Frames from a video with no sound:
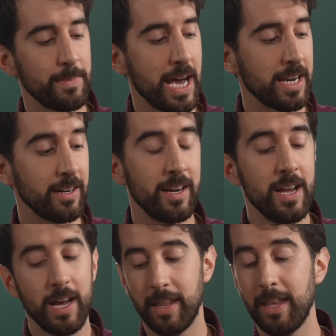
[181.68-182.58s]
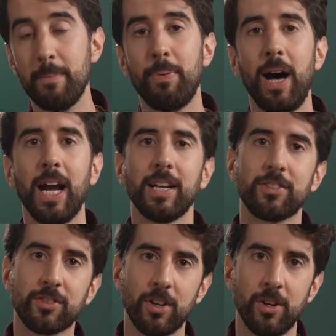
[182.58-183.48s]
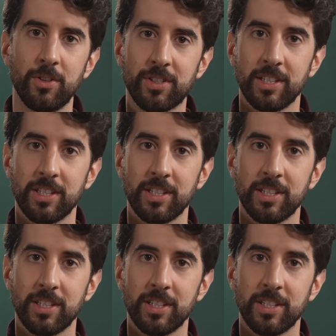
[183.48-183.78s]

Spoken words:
matter, then pocket screws